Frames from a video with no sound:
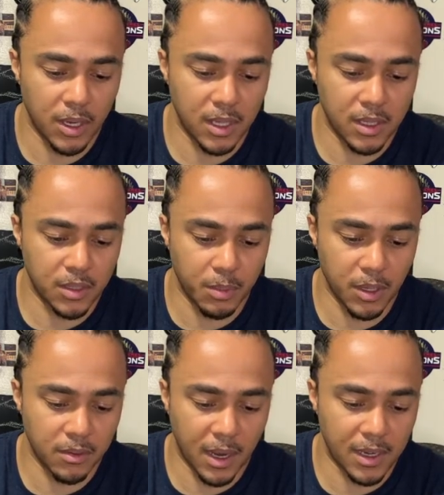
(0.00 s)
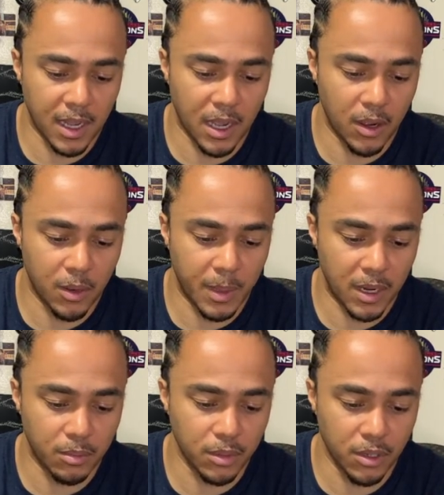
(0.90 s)
reading this book right now
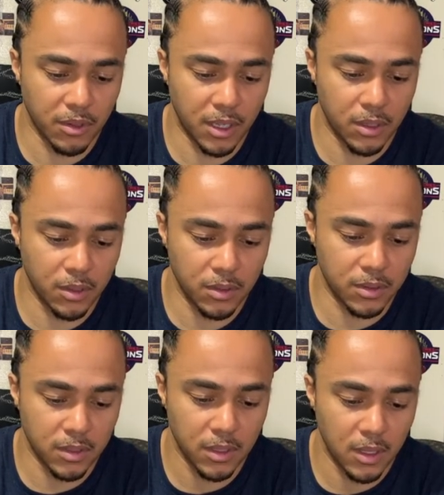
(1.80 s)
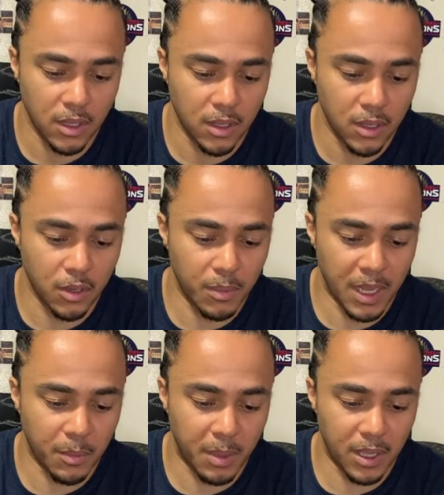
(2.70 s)
about a brewery whose who
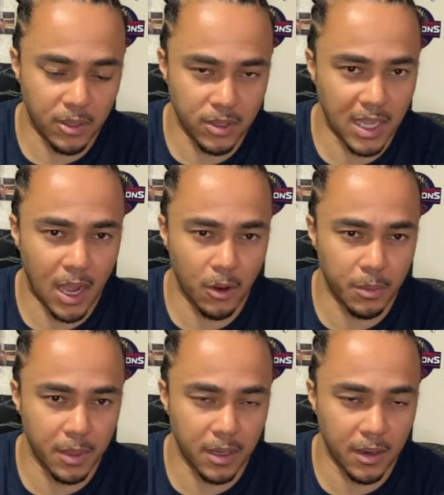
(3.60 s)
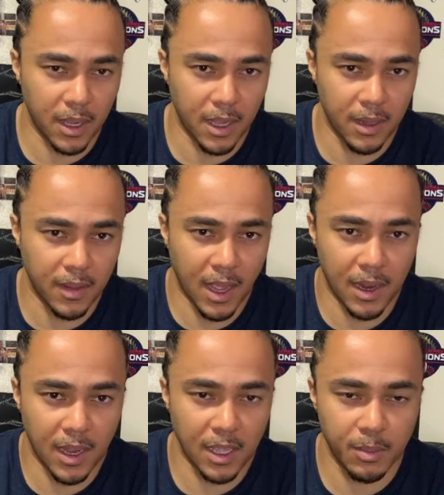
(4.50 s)
made a pickle sour beer, and
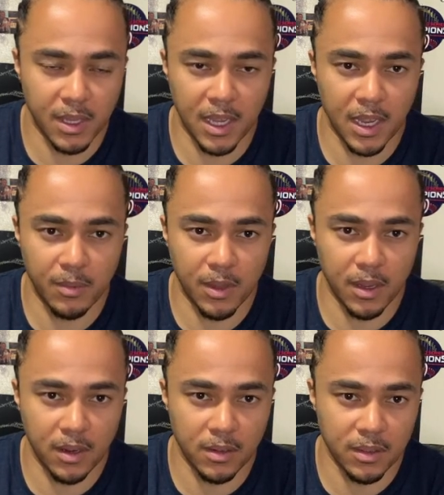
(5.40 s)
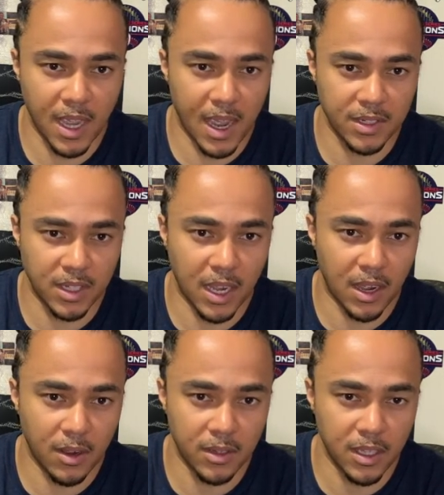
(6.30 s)
that like became their cash
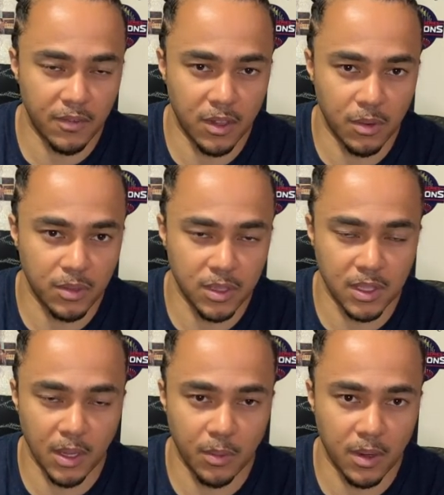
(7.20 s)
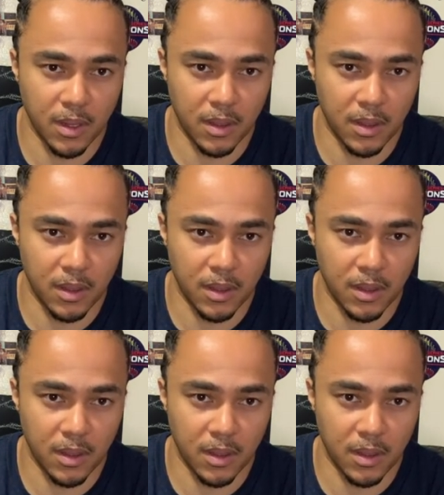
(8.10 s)
cow, even though it was just like one